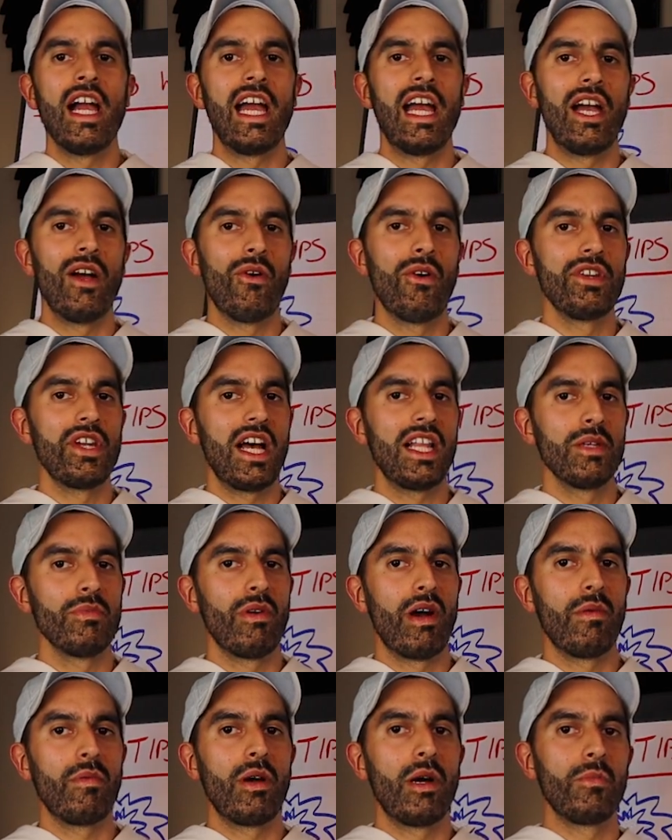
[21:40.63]
uh, on
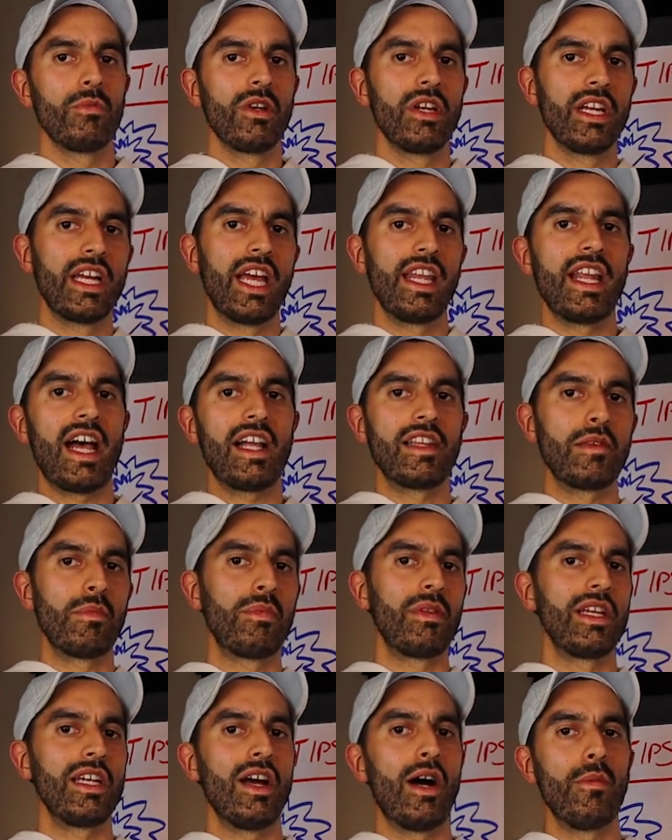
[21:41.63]
Alibaba. I'm gonna get that to
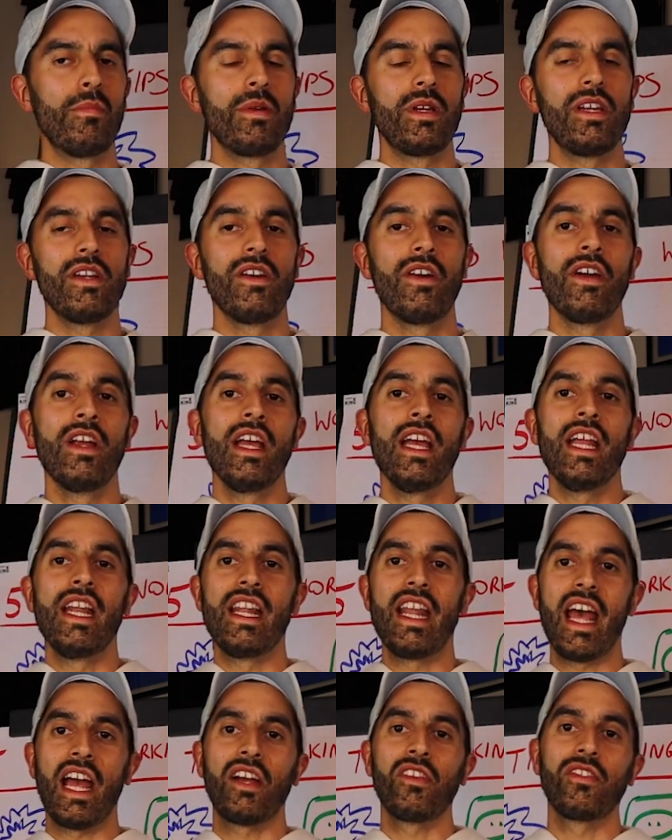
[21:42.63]
play up here
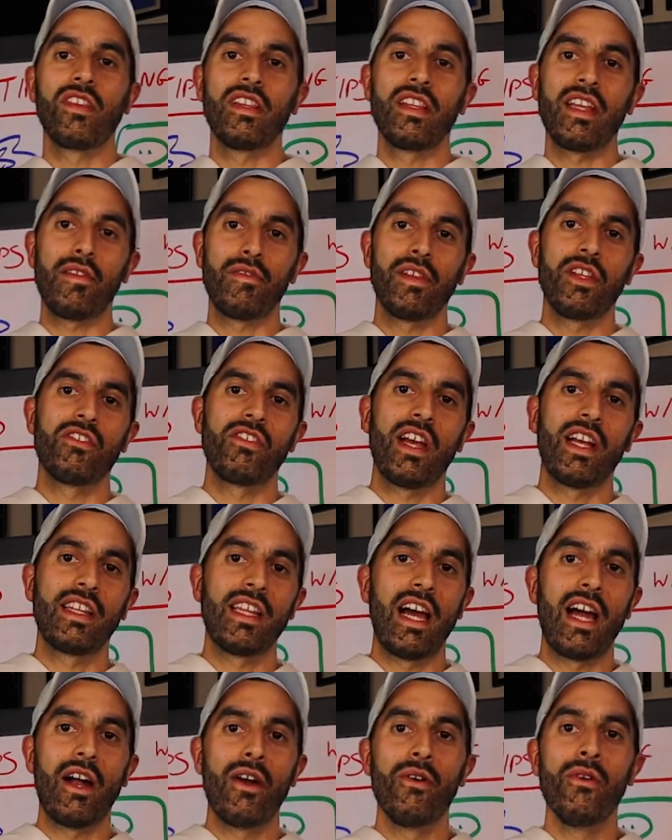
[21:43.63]
next. Definitely check
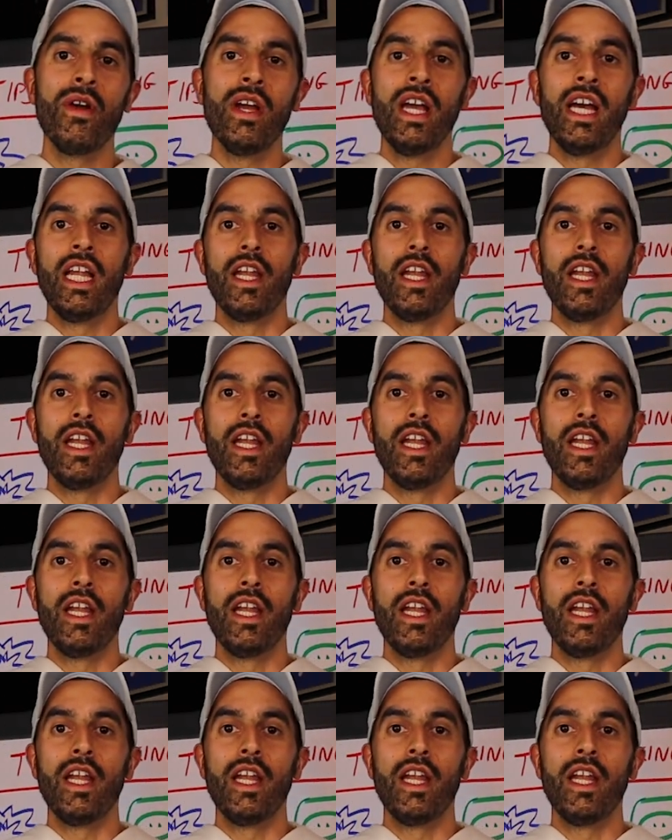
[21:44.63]
that out.